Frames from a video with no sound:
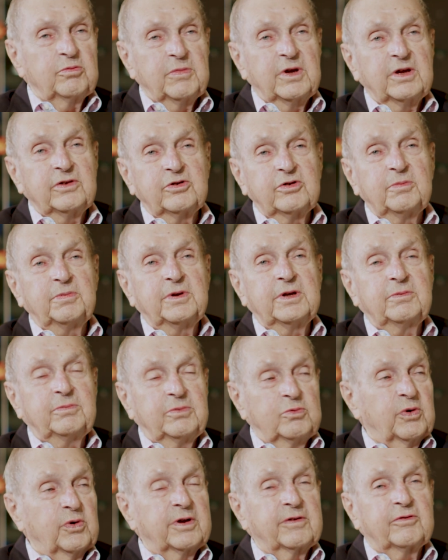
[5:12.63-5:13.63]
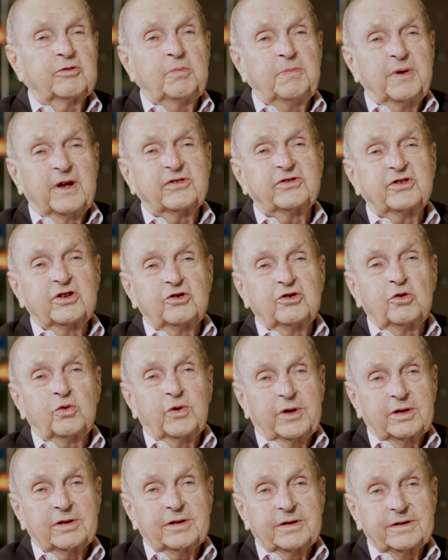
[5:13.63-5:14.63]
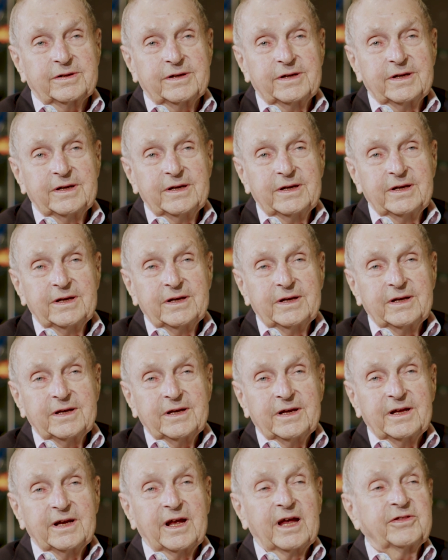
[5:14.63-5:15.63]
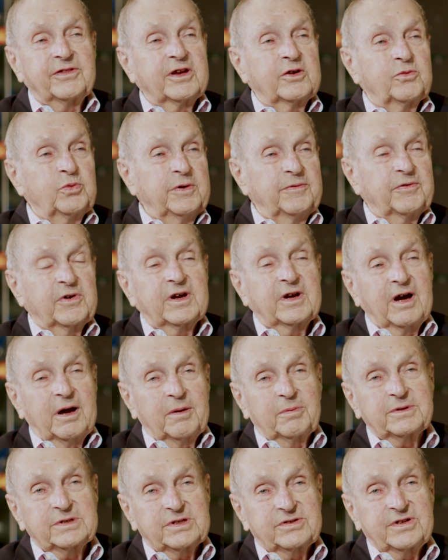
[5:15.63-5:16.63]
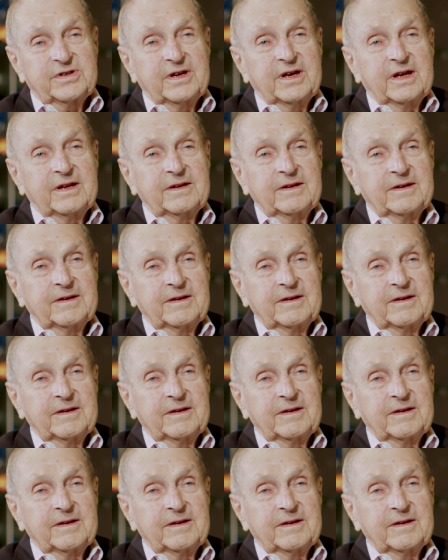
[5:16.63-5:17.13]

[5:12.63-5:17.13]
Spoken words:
me, to be one of the best in New England. And I think we've accomplished that.